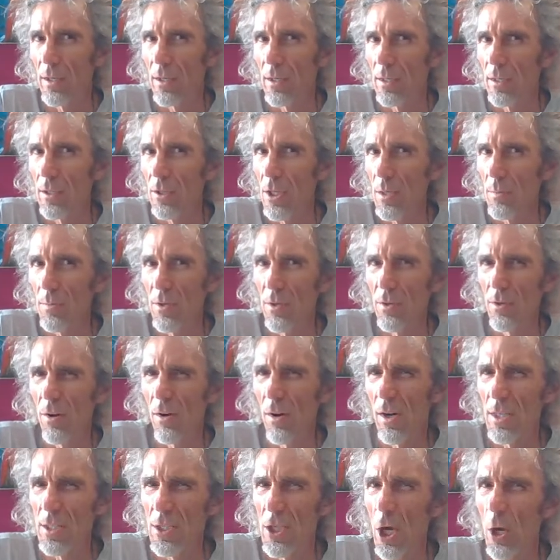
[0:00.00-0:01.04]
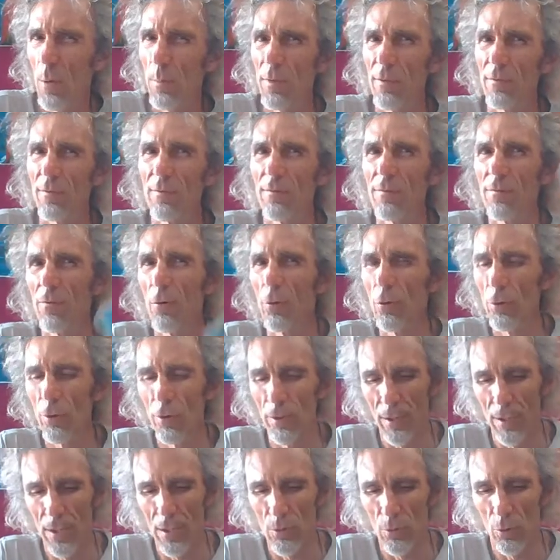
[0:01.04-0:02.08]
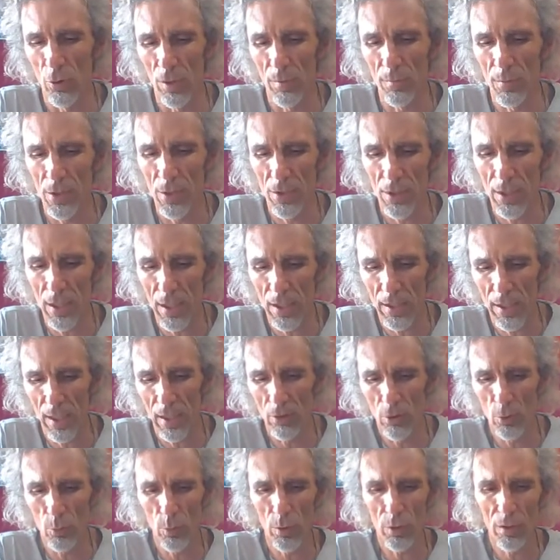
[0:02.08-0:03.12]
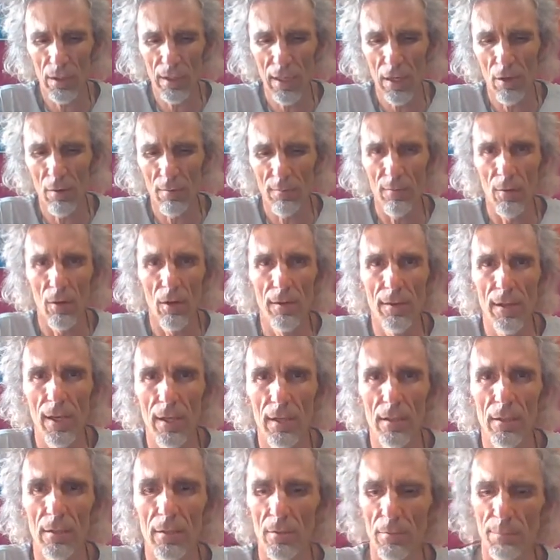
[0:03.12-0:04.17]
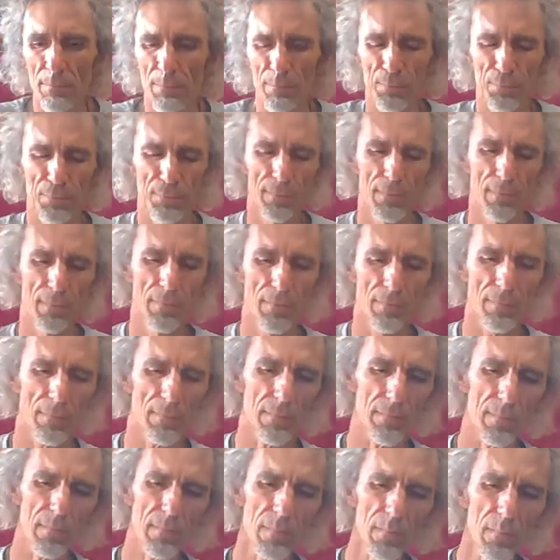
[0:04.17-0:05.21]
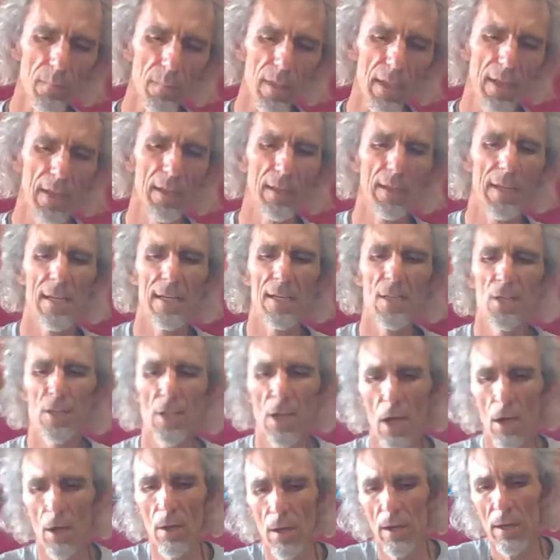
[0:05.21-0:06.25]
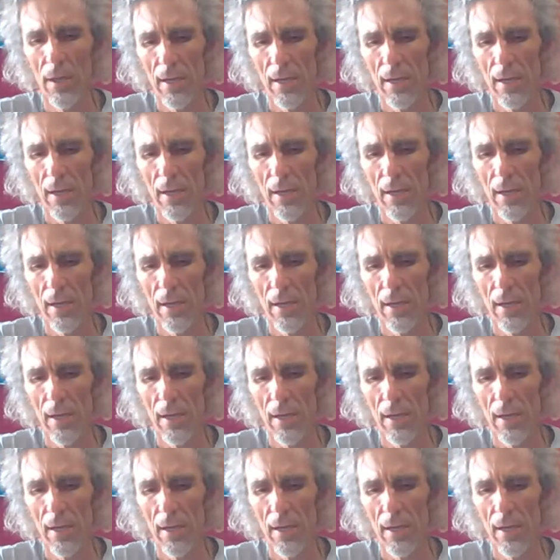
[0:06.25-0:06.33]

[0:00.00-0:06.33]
keep your eyes open for it, is what I'm seeing there. Look, we'll clarify that a little. Okay, so